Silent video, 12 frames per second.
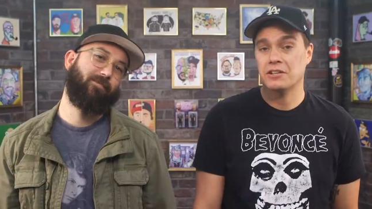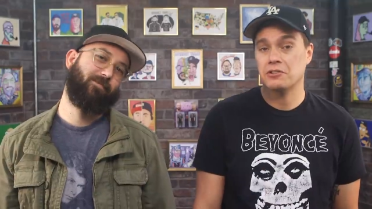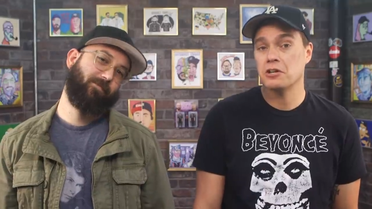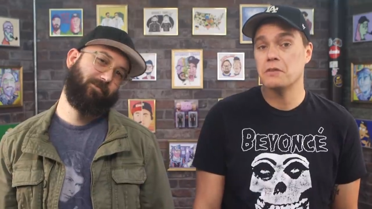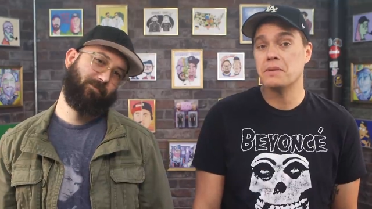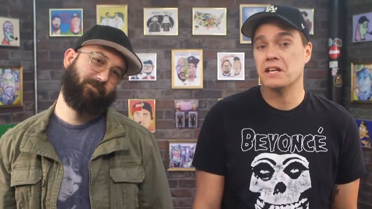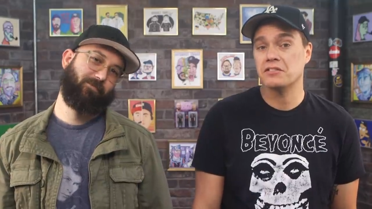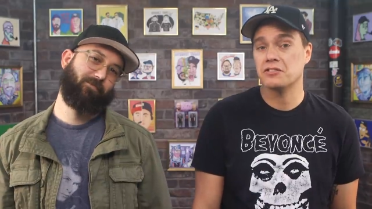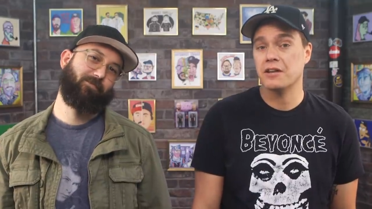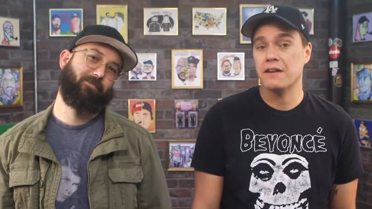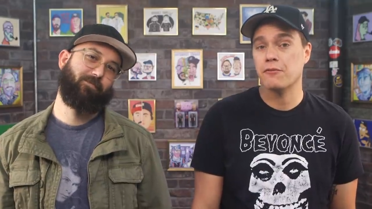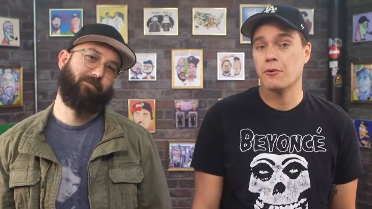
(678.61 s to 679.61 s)
Speaker 1: it could be a
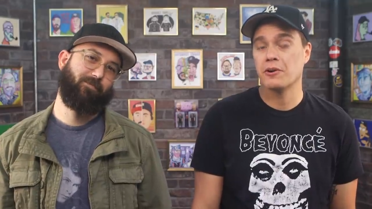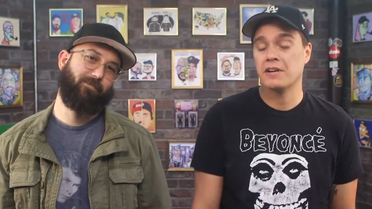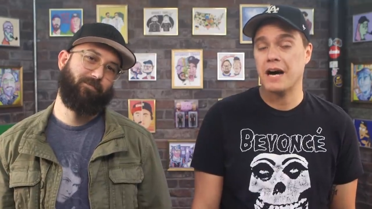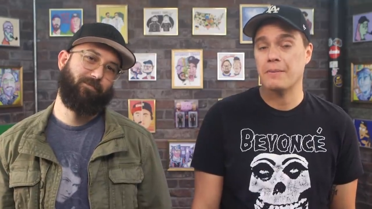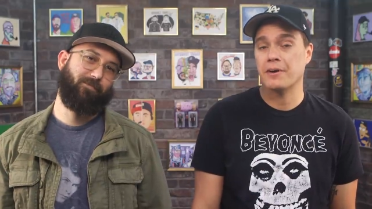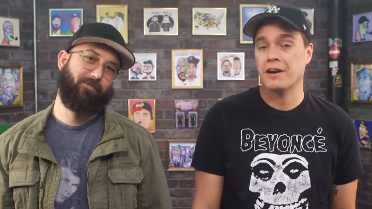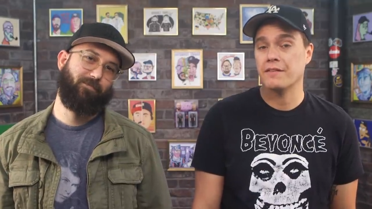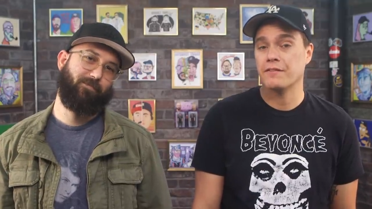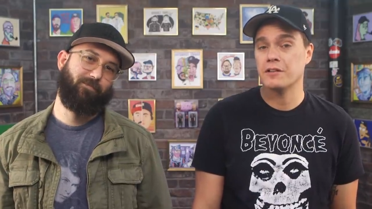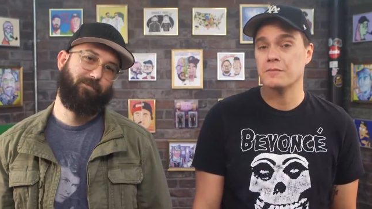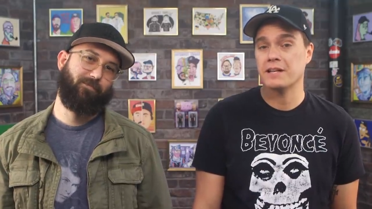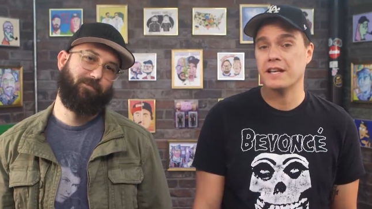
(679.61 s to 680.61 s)
straightforward copyright
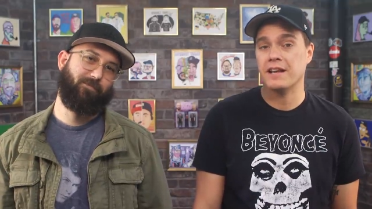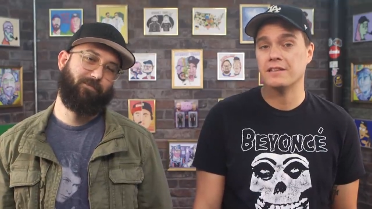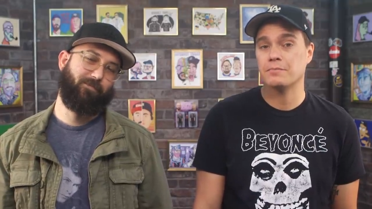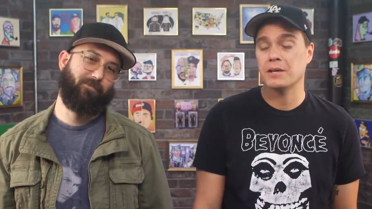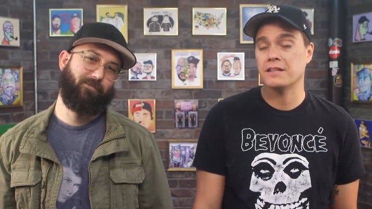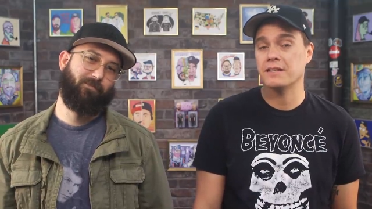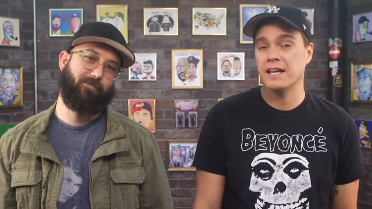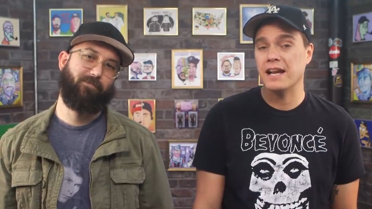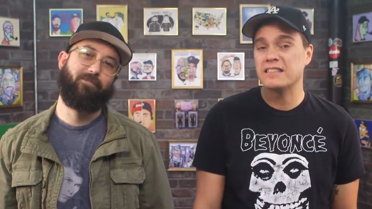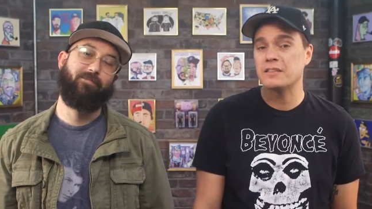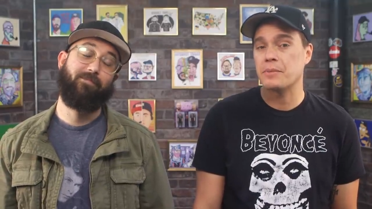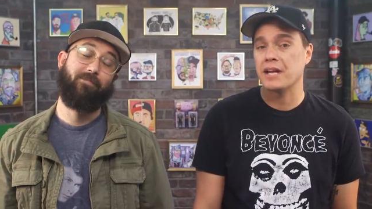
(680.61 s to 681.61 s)
infringement case, but
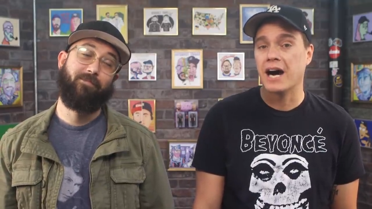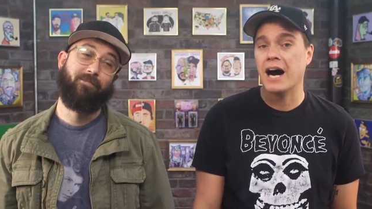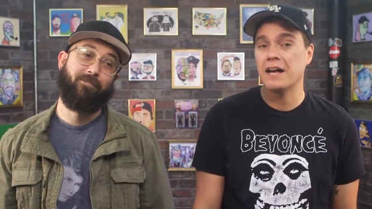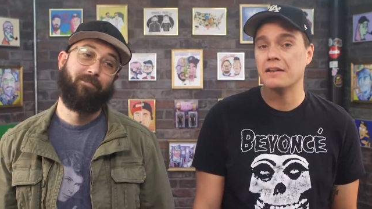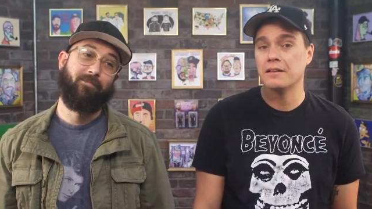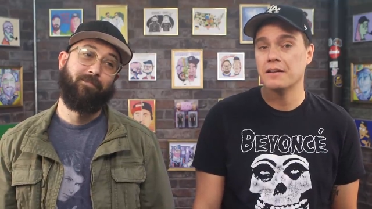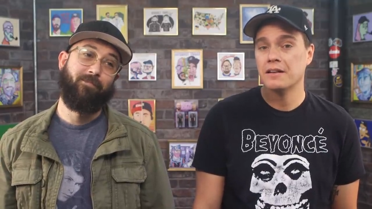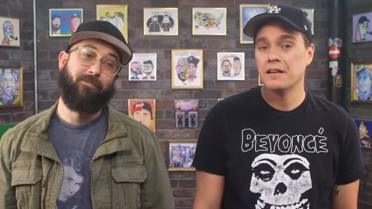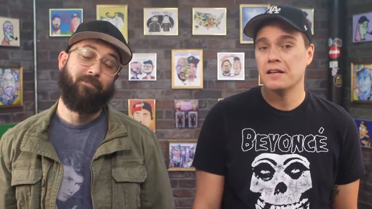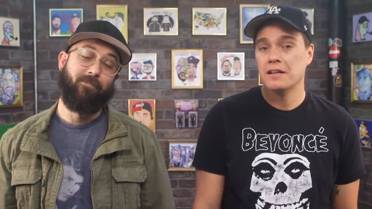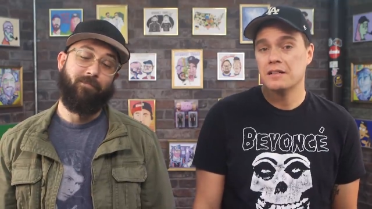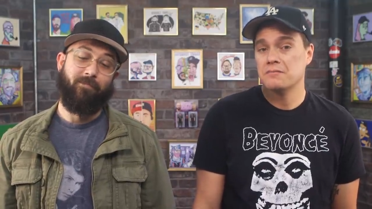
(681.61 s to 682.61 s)
it's a bit odd.
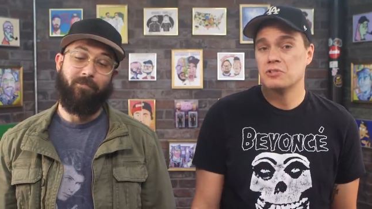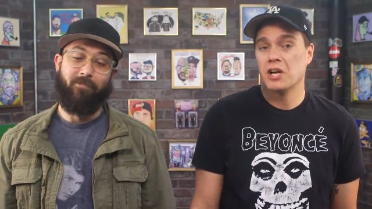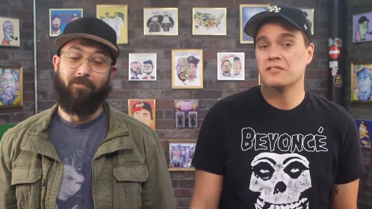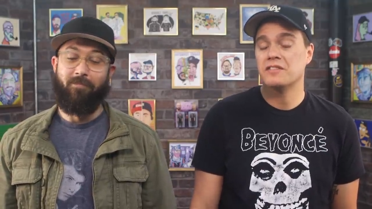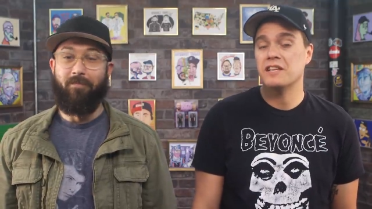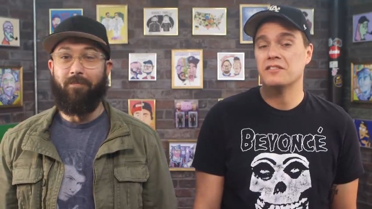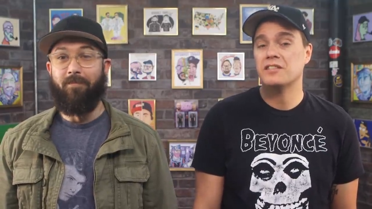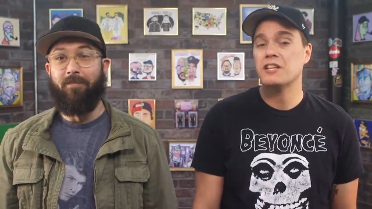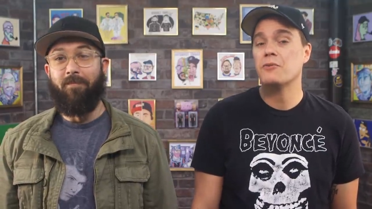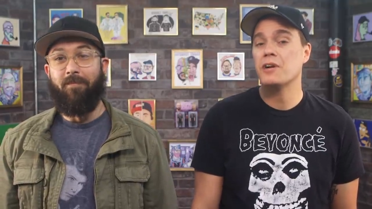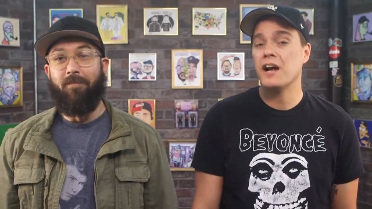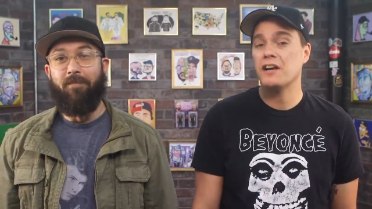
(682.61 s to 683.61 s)
Does the
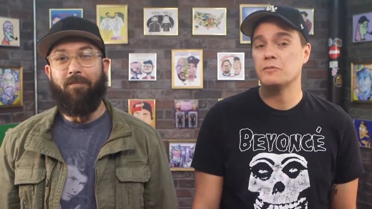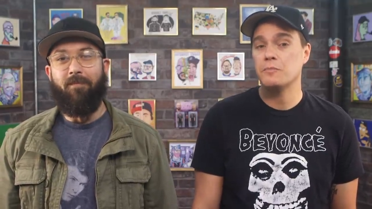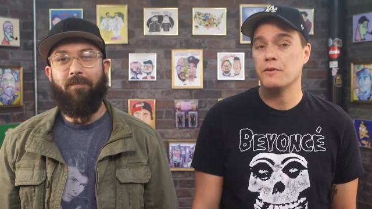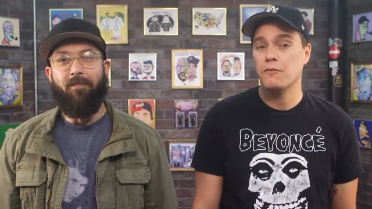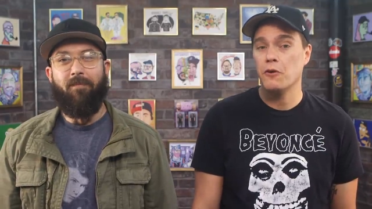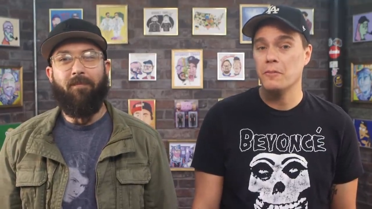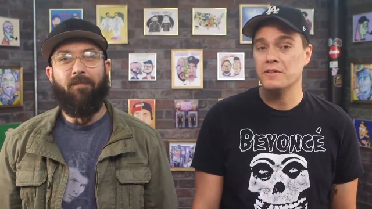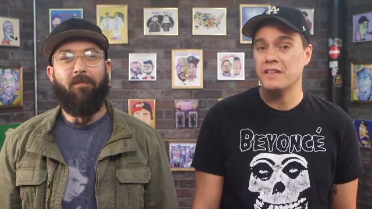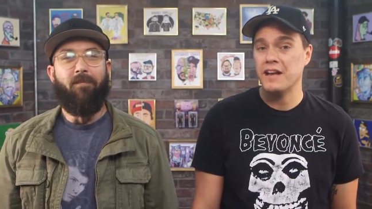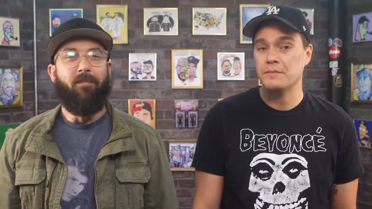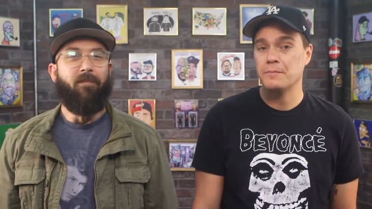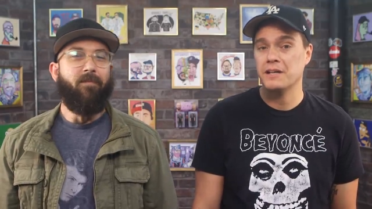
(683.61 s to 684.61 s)
synchronized performance
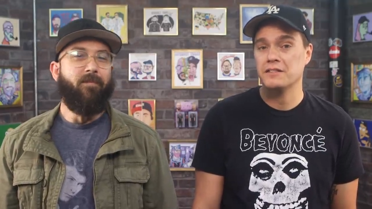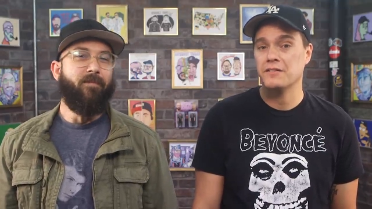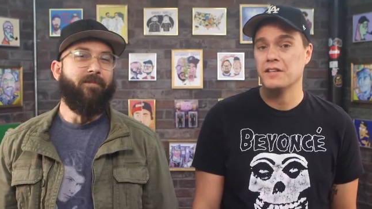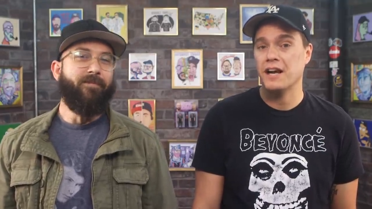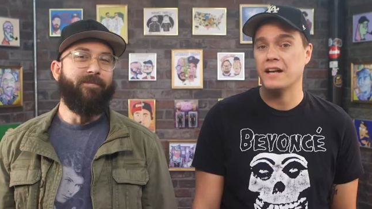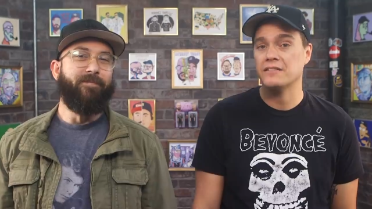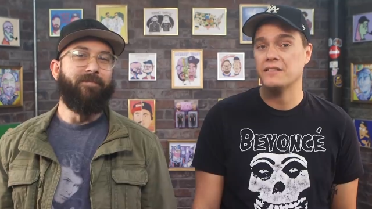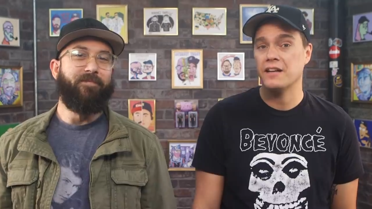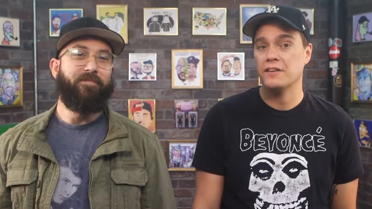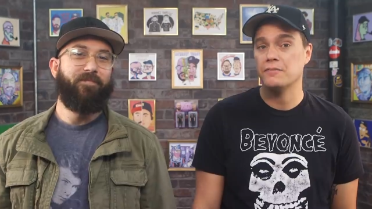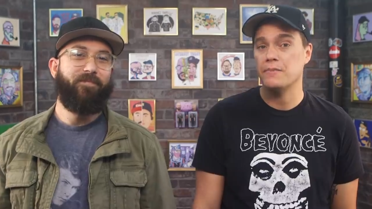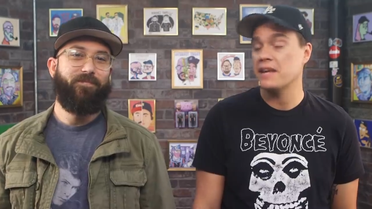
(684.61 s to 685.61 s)
aspect of the ice
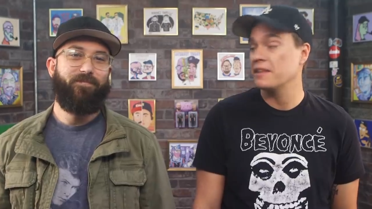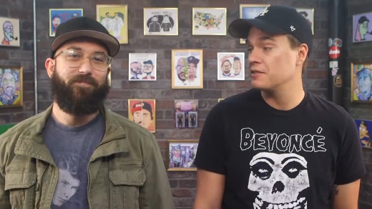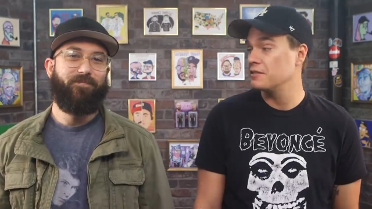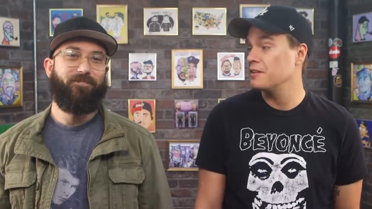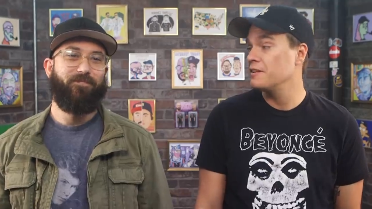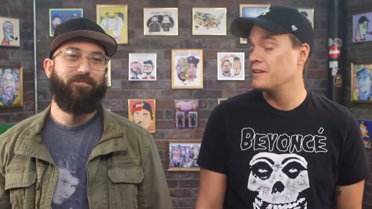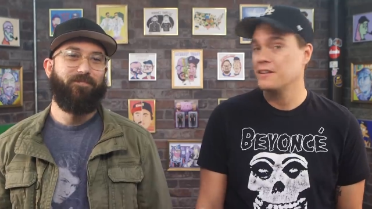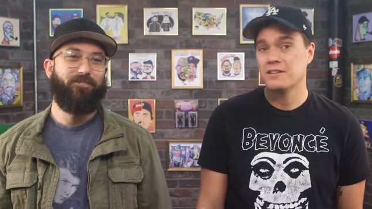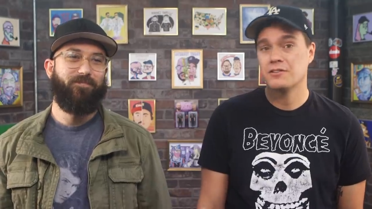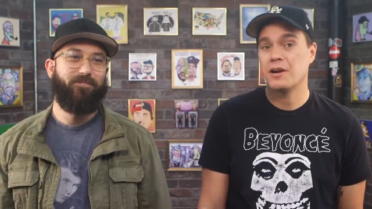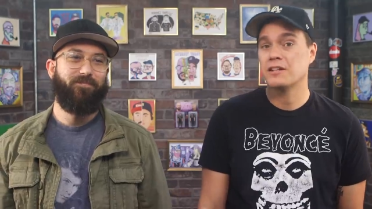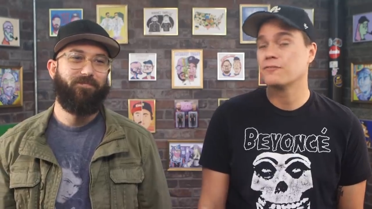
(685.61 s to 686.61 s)
skaters make this
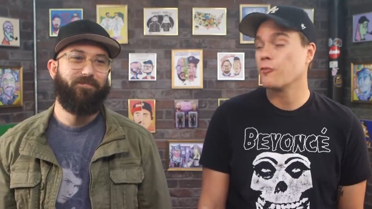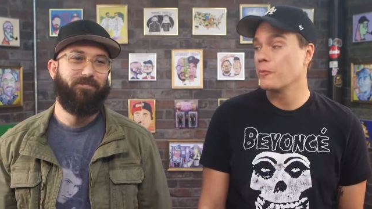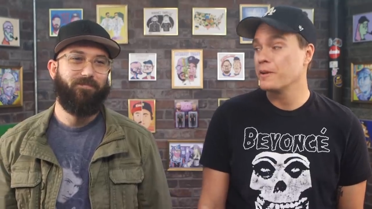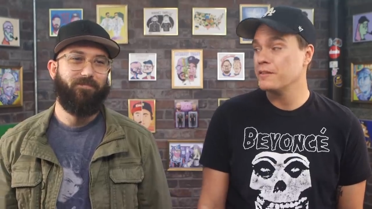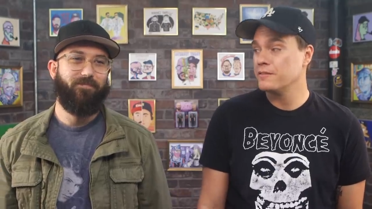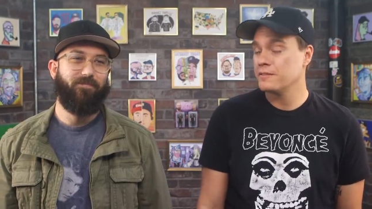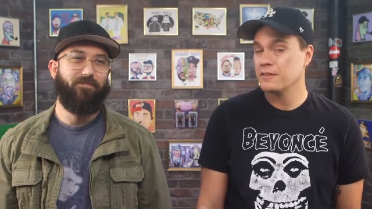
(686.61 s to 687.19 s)
transformative?